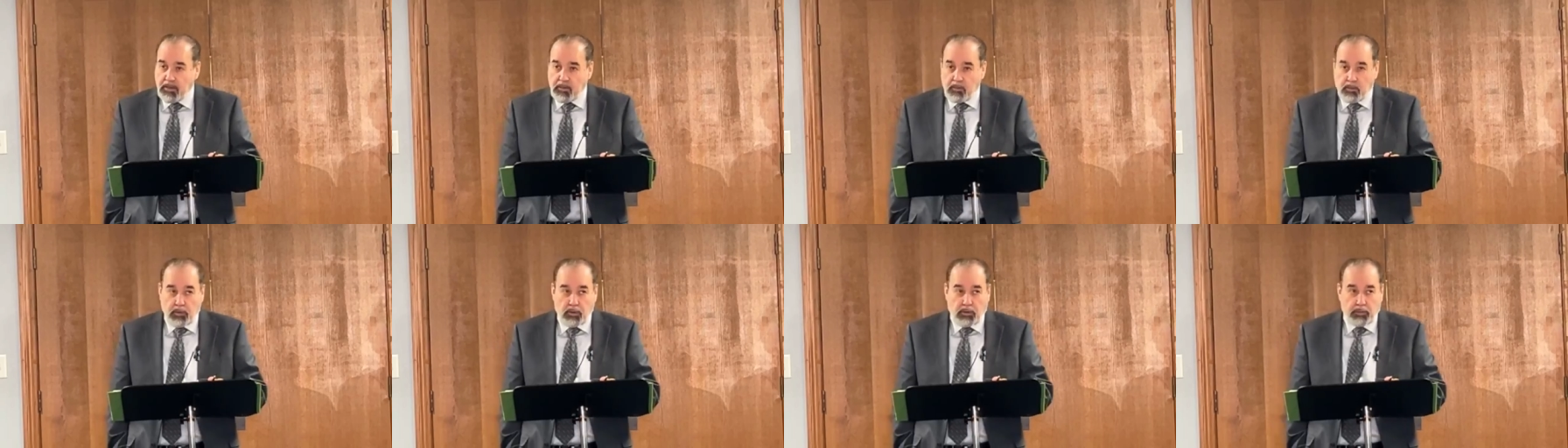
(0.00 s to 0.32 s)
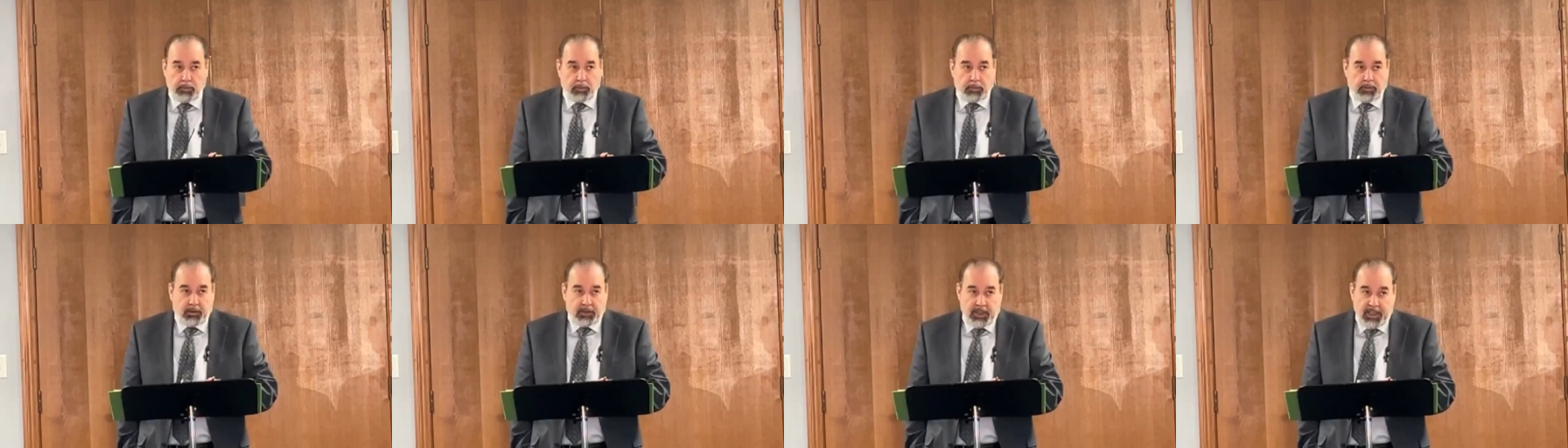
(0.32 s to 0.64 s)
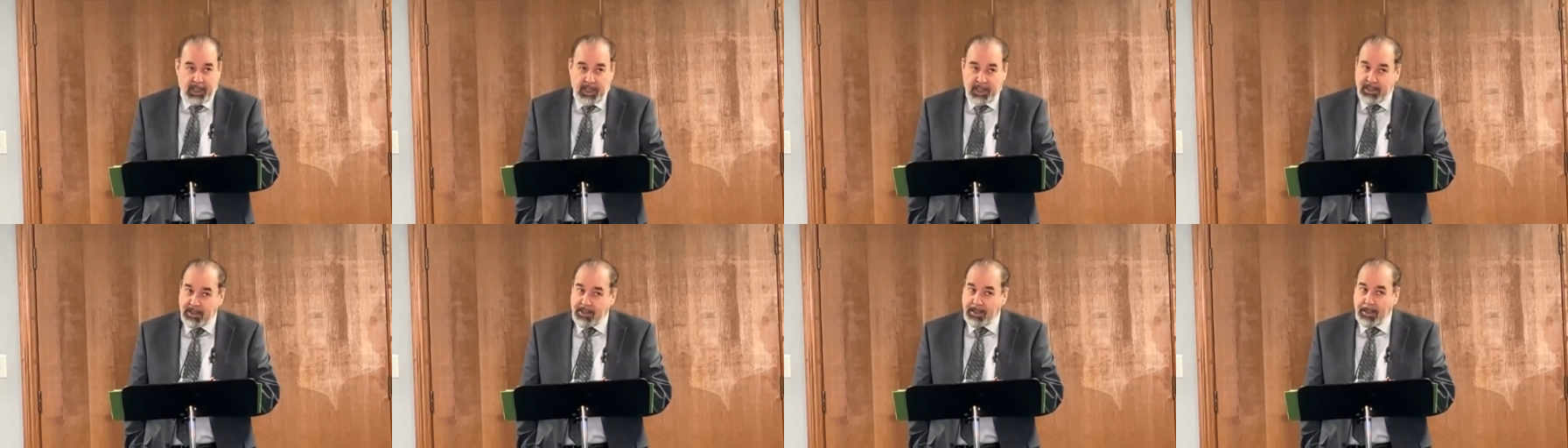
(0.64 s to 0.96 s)
and the world will
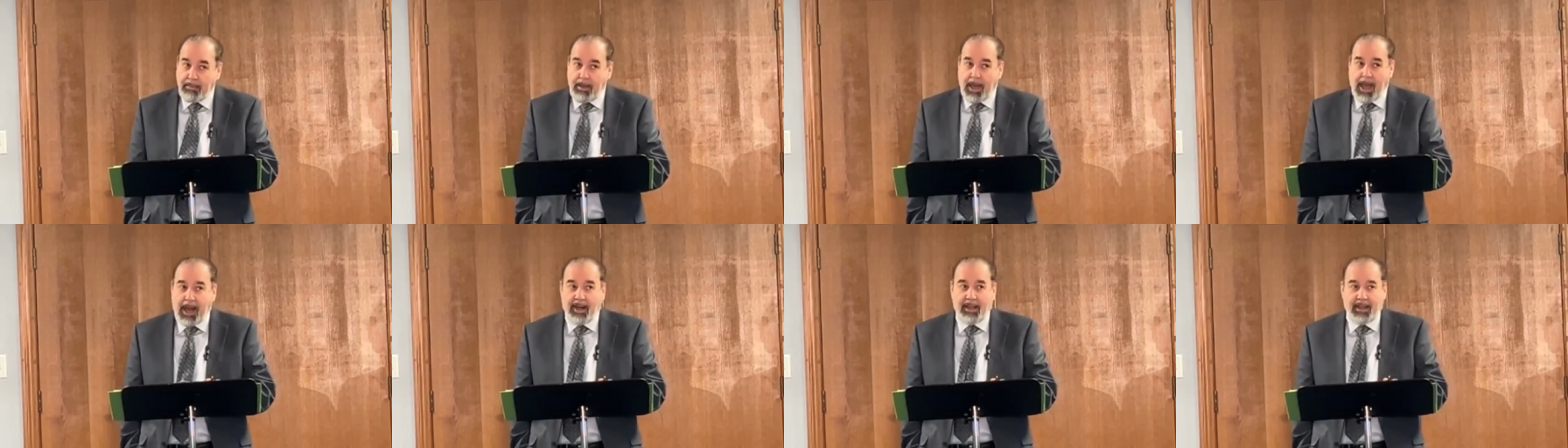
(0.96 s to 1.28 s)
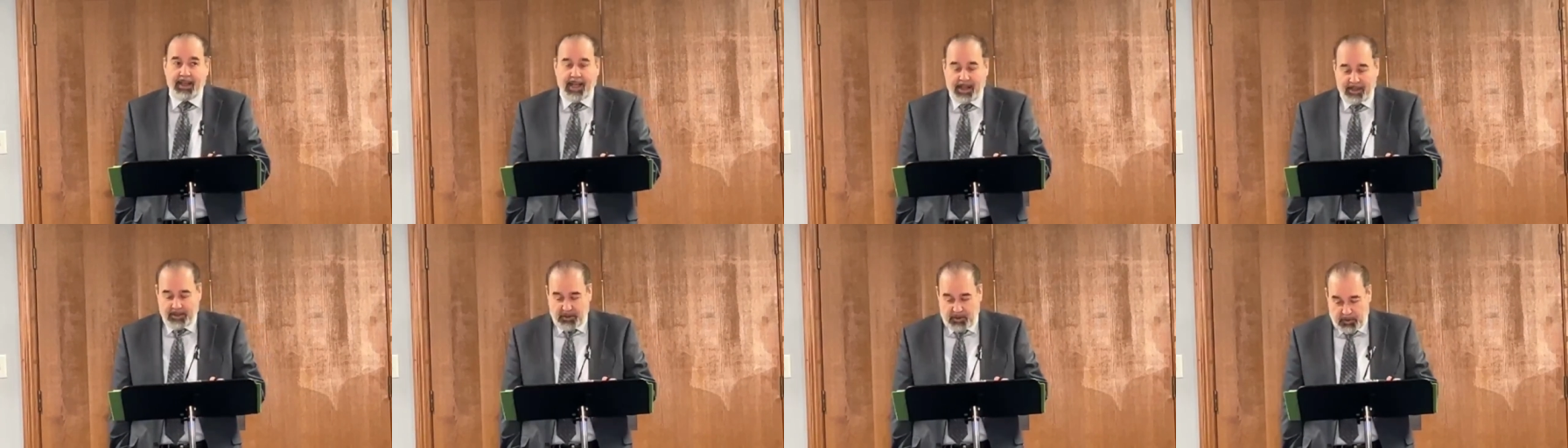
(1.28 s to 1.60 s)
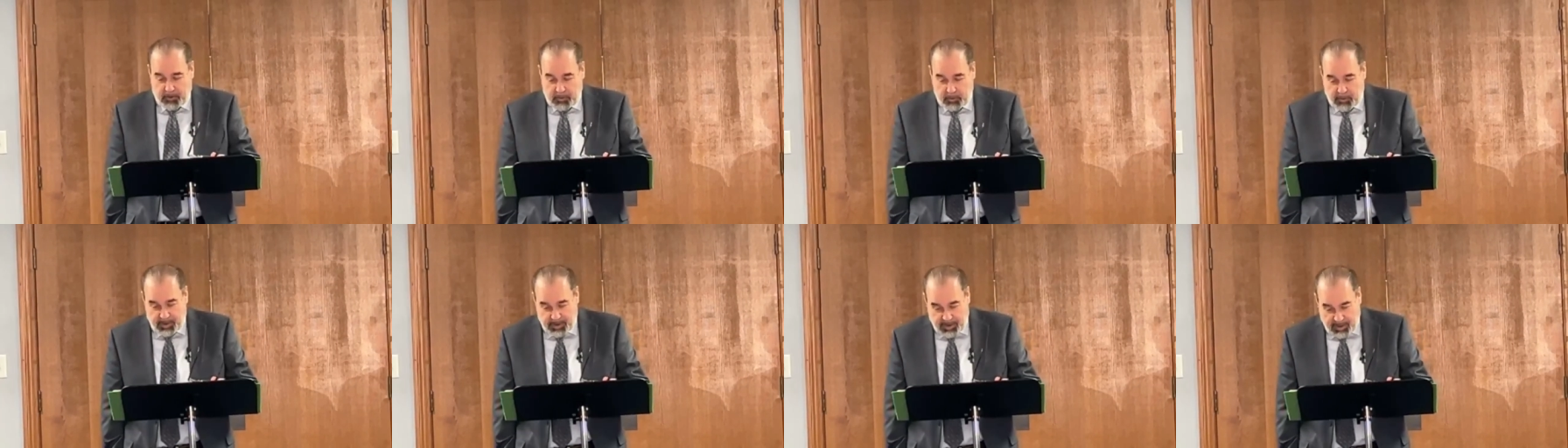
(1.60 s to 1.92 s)
teach them out of that
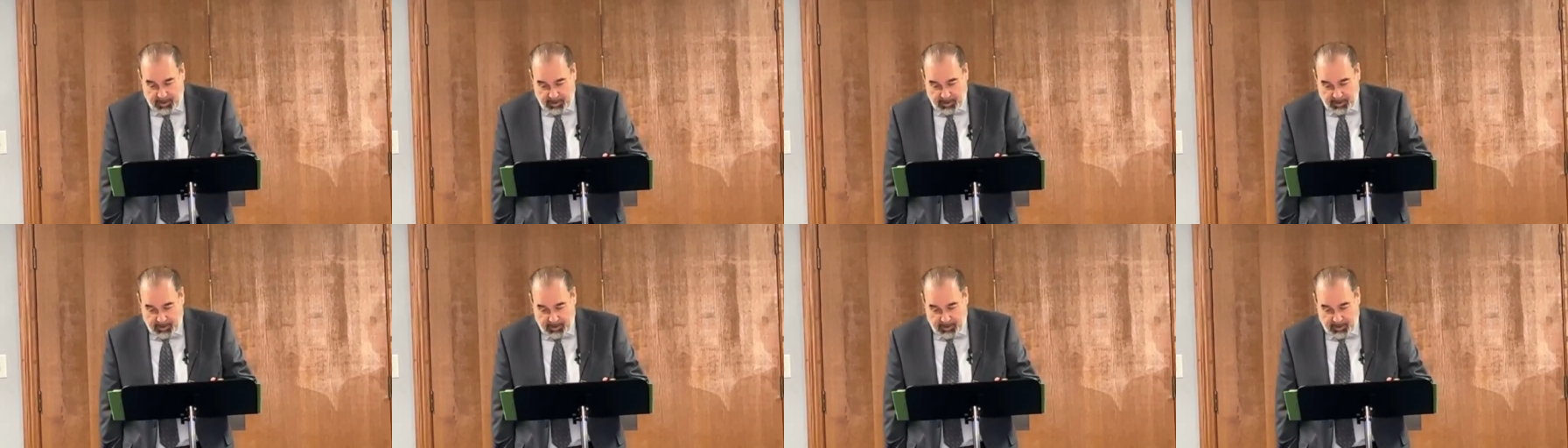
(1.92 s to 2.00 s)
soon